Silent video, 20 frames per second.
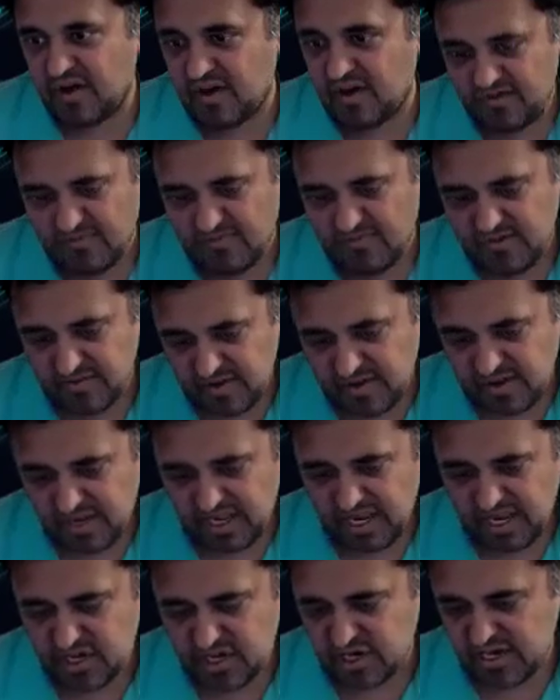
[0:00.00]
of
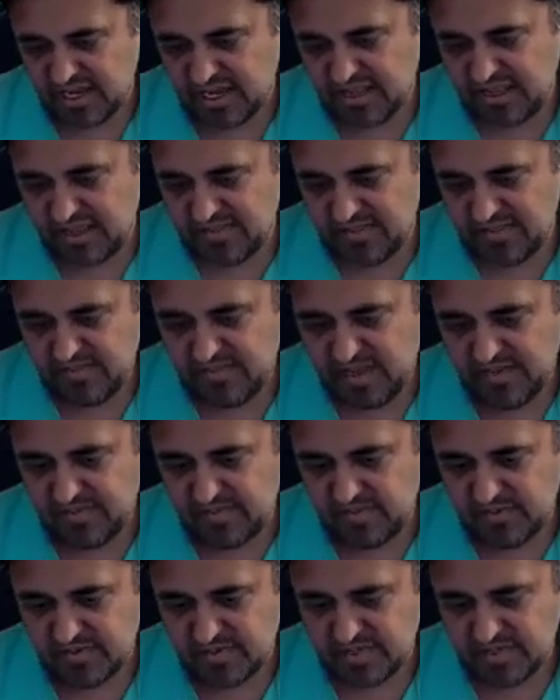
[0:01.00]
communication, I think
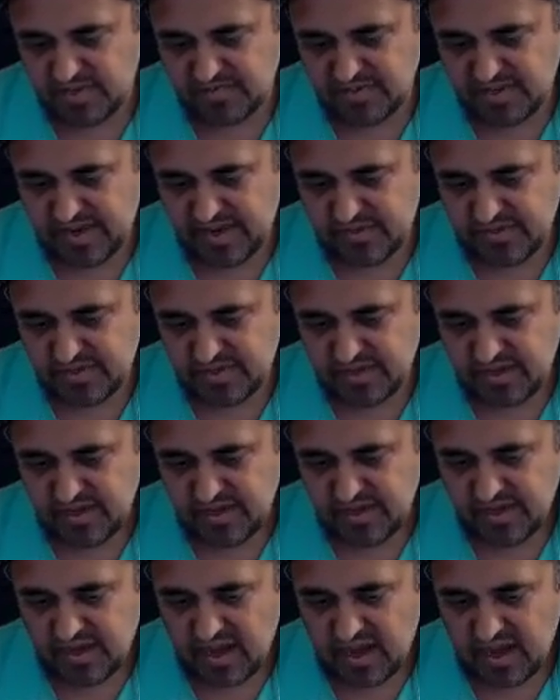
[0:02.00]
people sometimes
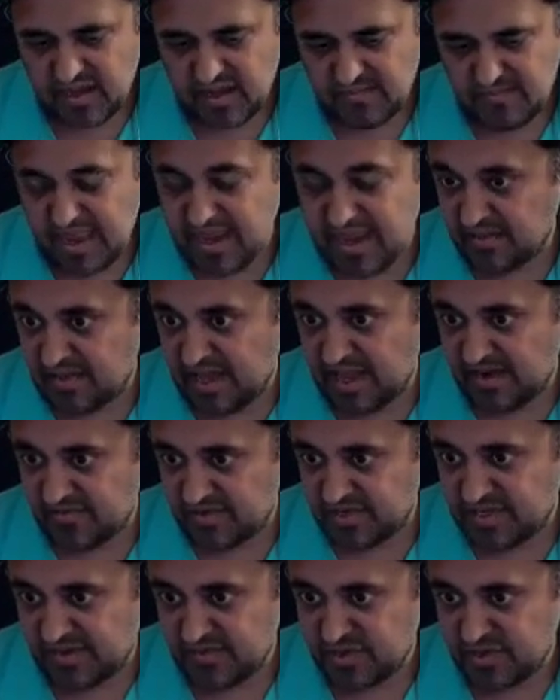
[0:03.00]
make a lot of
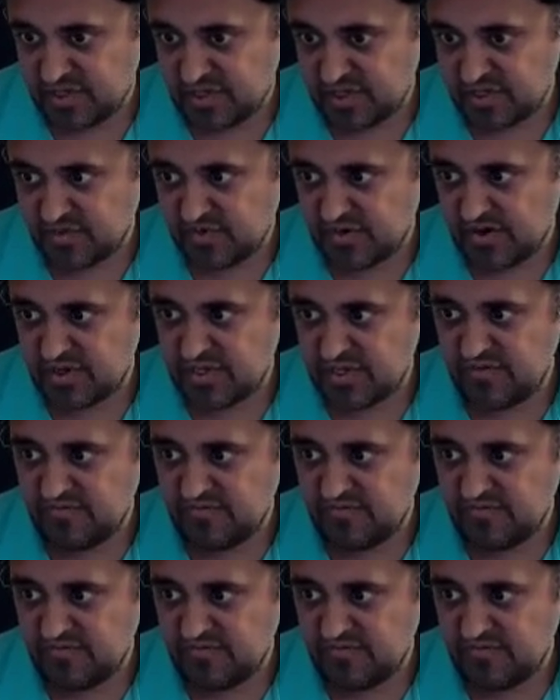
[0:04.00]
assumptions, whereas